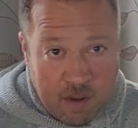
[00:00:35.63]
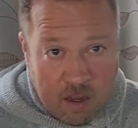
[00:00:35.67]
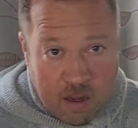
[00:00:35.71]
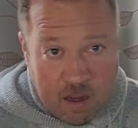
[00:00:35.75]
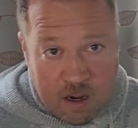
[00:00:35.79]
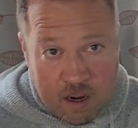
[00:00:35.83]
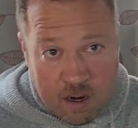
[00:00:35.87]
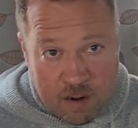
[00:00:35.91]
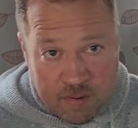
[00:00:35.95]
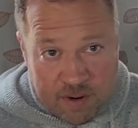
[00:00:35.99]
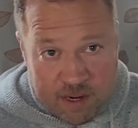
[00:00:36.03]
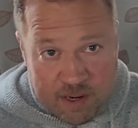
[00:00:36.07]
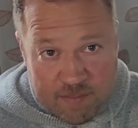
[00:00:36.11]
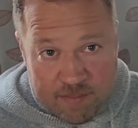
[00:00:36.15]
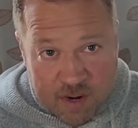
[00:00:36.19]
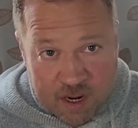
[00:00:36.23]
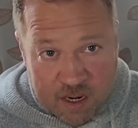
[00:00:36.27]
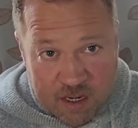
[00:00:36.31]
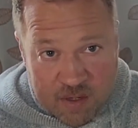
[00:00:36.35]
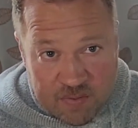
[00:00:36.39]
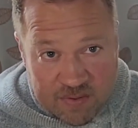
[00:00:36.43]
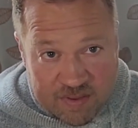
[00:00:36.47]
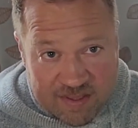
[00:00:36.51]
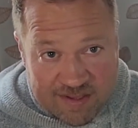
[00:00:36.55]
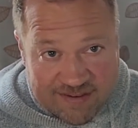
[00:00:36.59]
already
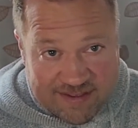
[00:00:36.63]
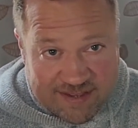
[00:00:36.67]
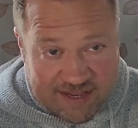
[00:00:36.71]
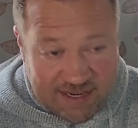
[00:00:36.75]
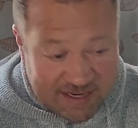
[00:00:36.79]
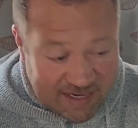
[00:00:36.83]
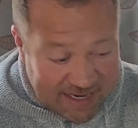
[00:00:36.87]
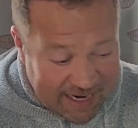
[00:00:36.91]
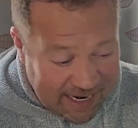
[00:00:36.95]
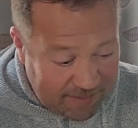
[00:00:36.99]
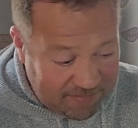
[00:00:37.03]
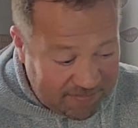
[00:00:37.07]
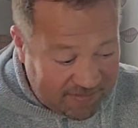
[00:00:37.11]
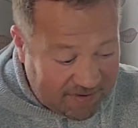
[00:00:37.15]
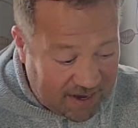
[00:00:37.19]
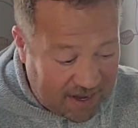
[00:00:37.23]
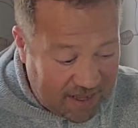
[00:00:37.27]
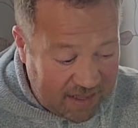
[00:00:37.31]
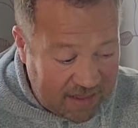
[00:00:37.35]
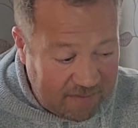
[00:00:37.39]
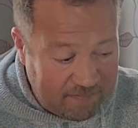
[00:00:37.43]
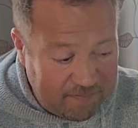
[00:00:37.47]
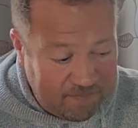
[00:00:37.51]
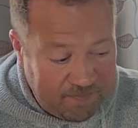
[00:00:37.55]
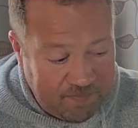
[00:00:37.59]
marked with the seed names
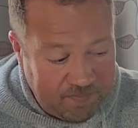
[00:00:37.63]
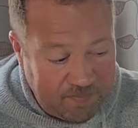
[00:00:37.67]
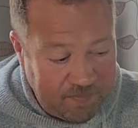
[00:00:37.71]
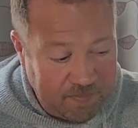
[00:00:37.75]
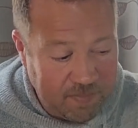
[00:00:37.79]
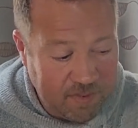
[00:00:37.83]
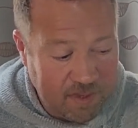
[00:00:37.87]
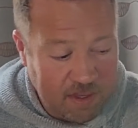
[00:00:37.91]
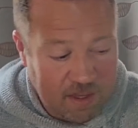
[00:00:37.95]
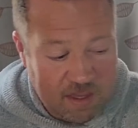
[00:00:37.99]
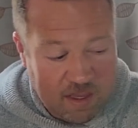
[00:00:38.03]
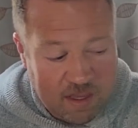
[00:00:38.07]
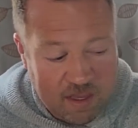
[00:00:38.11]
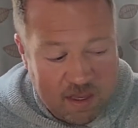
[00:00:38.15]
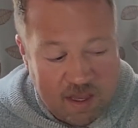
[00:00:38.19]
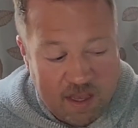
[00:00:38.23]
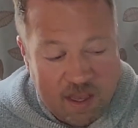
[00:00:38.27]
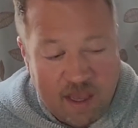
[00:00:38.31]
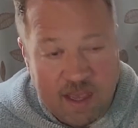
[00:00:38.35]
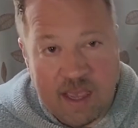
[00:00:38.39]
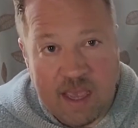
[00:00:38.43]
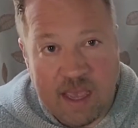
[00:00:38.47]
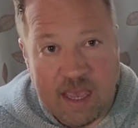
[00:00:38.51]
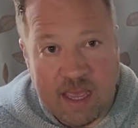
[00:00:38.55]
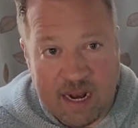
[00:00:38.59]
on them.
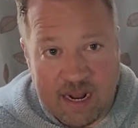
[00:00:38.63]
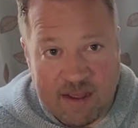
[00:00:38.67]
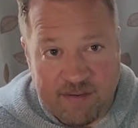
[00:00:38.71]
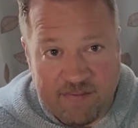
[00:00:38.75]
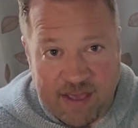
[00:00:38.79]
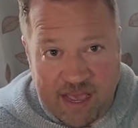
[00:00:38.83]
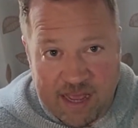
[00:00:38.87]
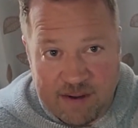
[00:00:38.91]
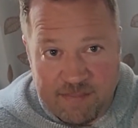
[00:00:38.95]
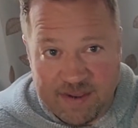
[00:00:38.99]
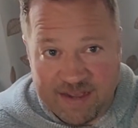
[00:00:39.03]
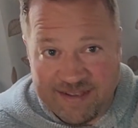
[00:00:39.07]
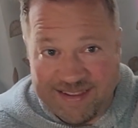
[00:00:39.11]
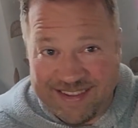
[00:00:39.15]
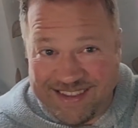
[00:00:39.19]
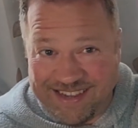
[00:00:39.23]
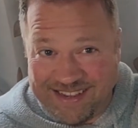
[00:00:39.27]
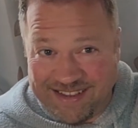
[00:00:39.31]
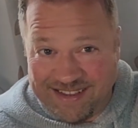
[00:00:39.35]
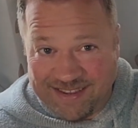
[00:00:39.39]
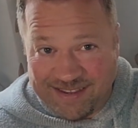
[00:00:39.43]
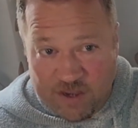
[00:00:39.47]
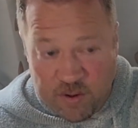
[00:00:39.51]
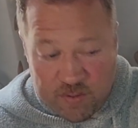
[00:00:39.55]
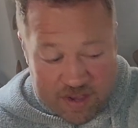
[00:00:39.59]
And I've had my
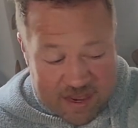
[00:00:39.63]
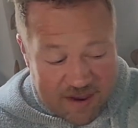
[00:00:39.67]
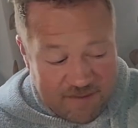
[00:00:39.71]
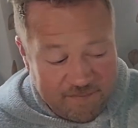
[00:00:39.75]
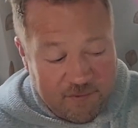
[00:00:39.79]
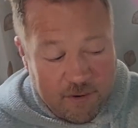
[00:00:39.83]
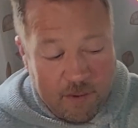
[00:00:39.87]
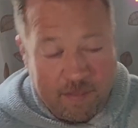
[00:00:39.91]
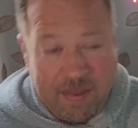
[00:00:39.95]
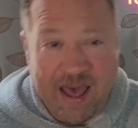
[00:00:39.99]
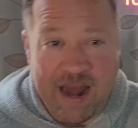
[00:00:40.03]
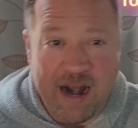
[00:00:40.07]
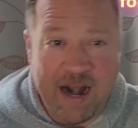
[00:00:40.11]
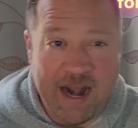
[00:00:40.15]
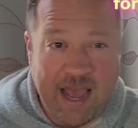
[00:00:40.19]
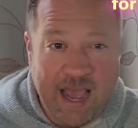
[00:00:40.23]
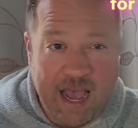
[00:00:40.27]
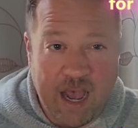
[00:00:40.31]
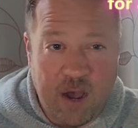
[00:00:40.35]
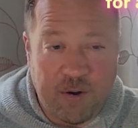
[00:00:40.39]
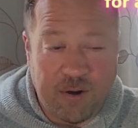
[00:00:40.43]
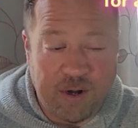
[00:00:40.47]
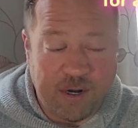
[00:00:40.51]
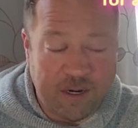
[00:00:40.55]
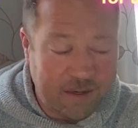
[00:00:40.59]
seeds soaking for about an
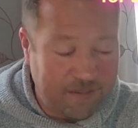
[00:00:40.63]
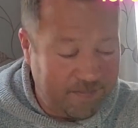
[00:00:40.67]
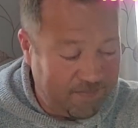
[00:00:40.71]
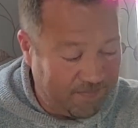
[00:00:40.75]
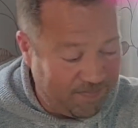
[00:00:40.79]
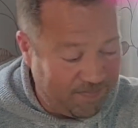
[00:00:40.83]
hour.